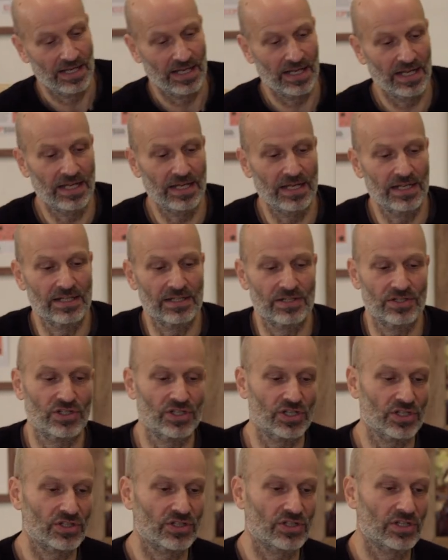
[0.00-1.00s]
he is
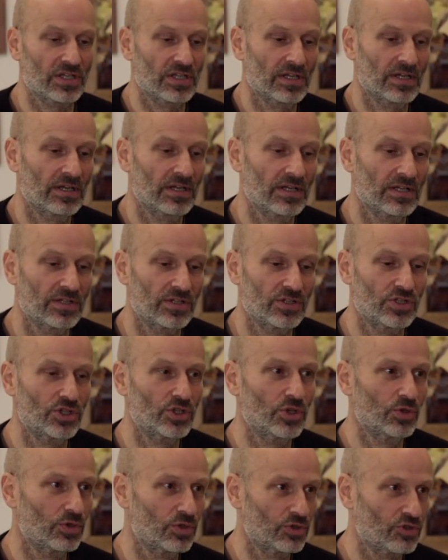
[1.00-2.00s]
just
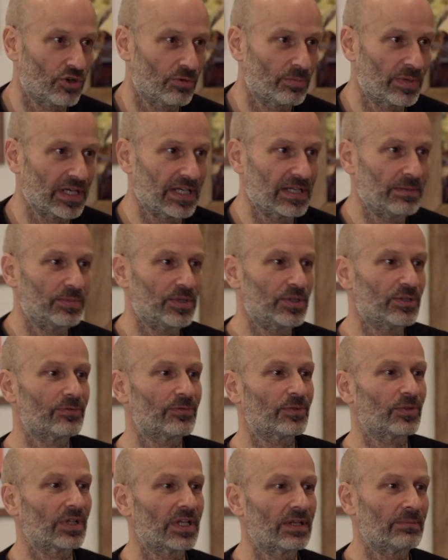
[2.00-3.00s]
jaw-droppingly
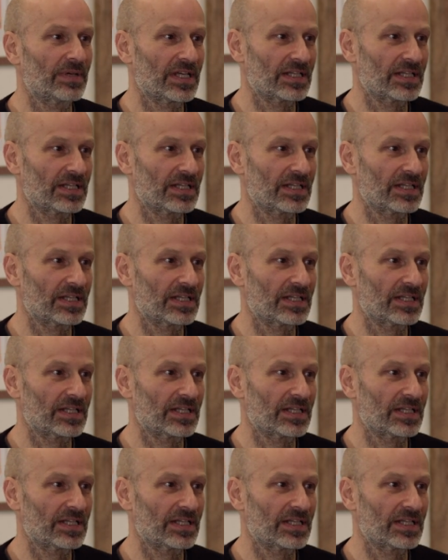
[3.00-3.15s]
beautiful and